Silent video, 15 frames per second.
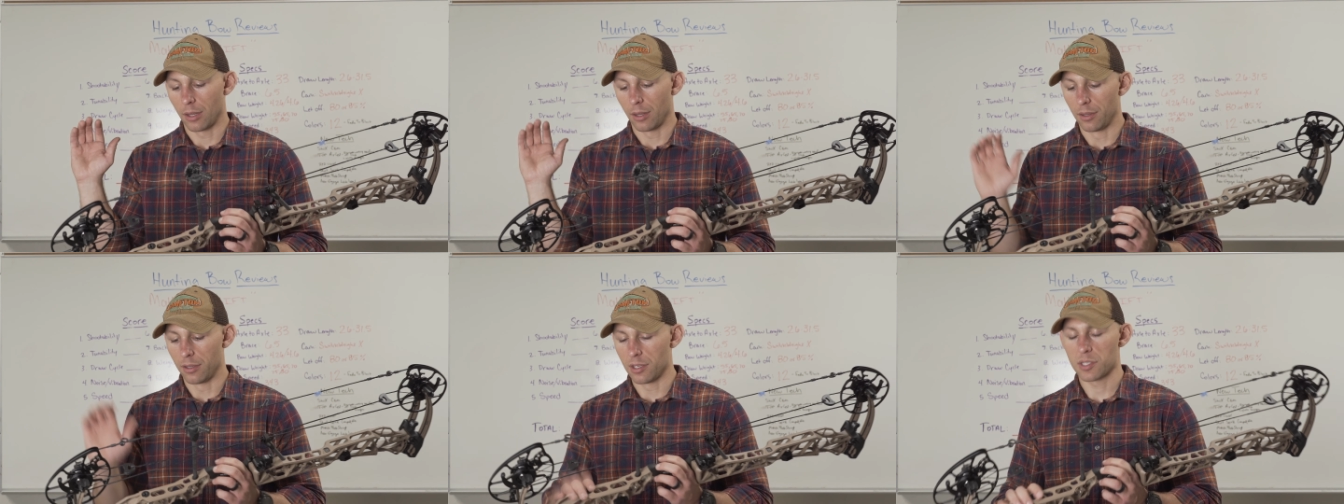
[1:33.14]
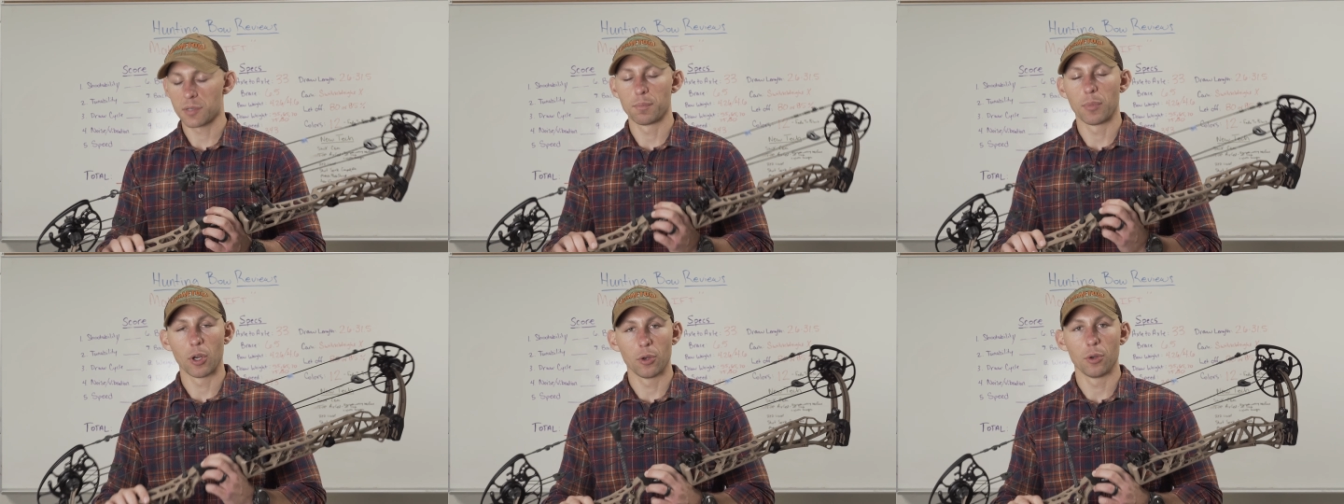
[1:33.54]
This
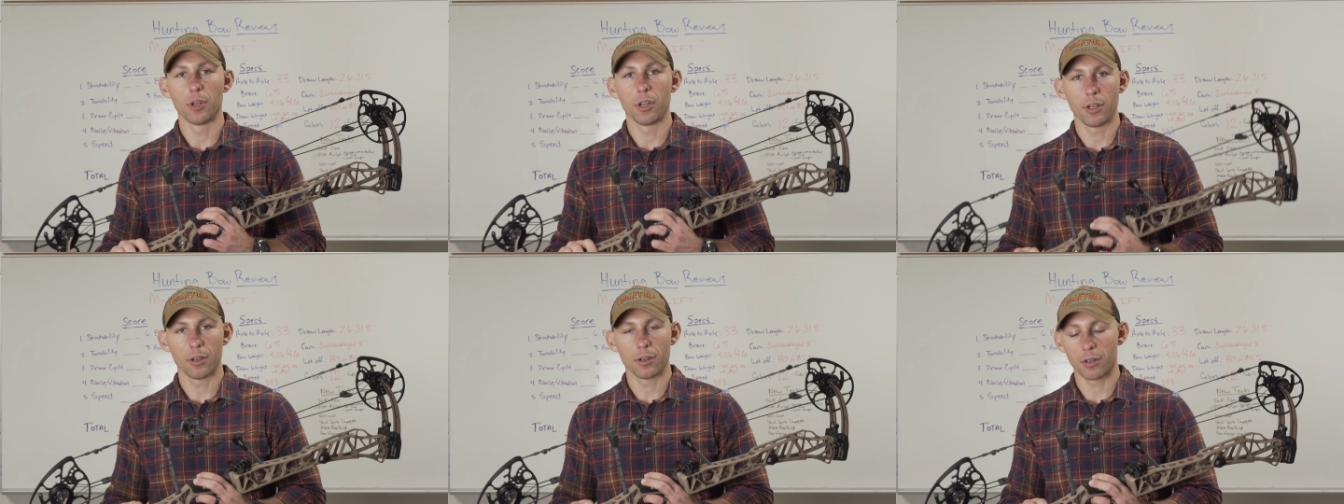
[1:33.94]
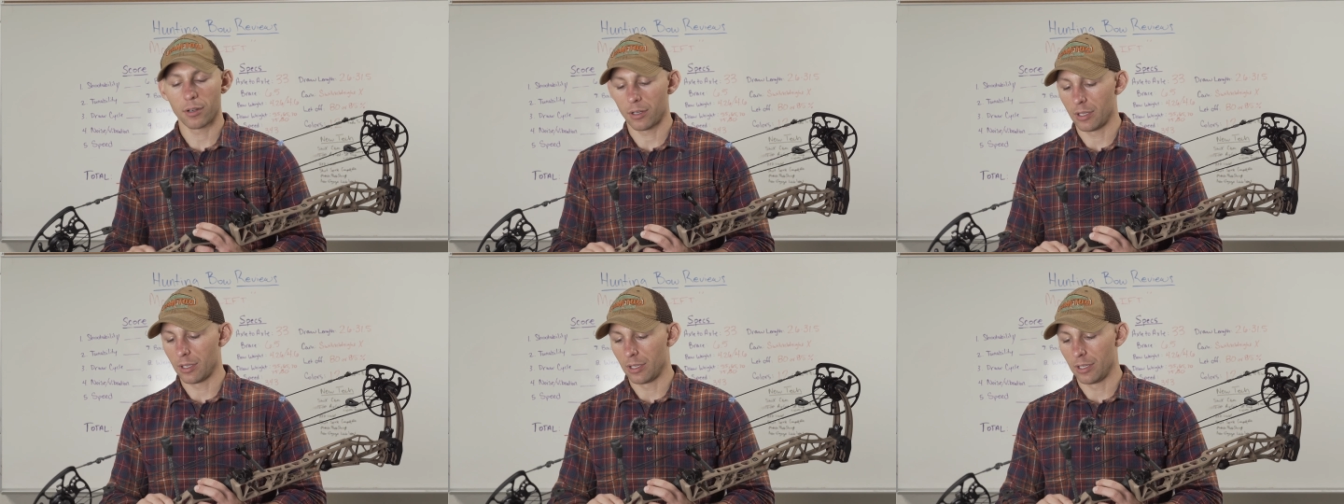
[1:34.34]
bow
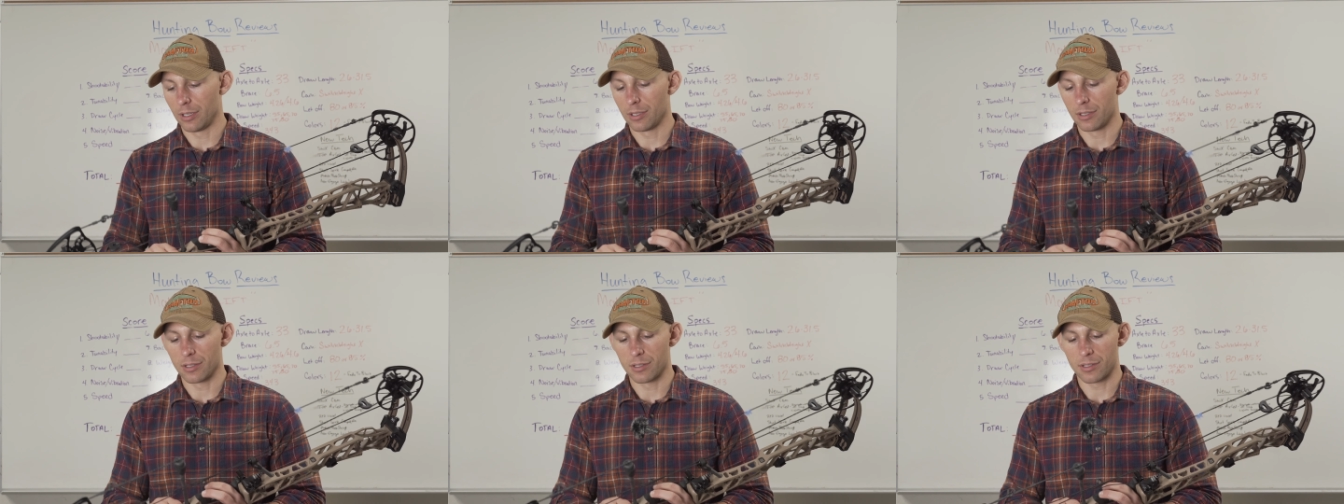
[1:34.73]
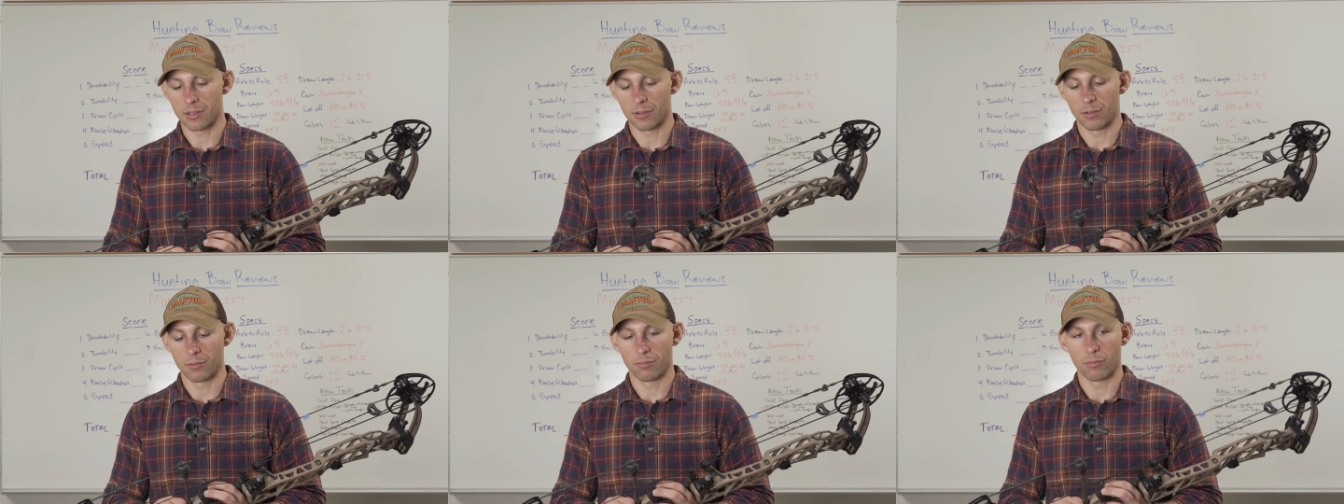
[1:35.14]
here
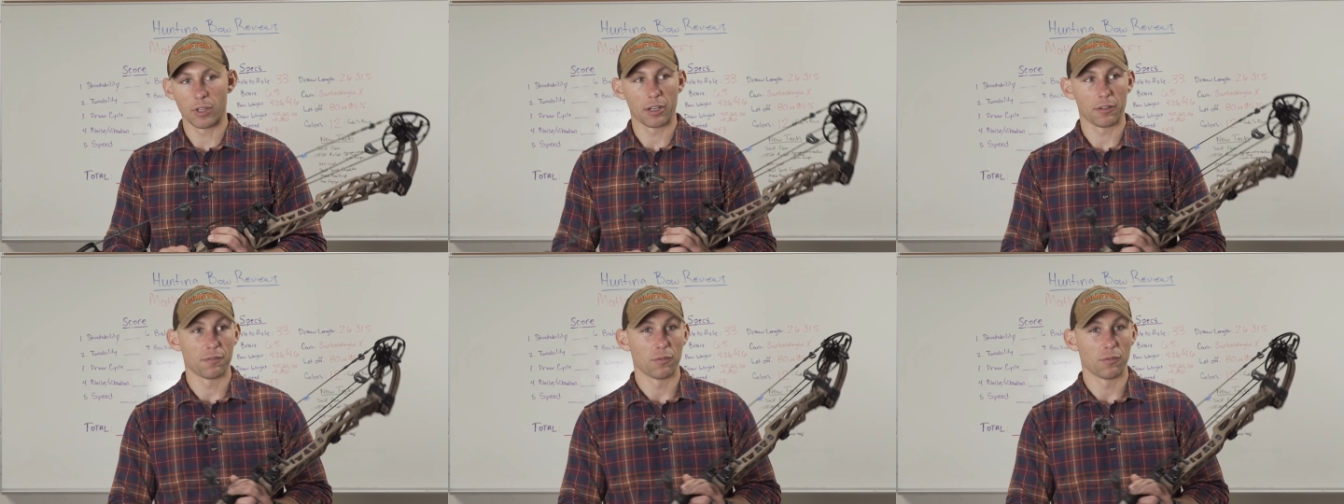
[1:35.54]
is like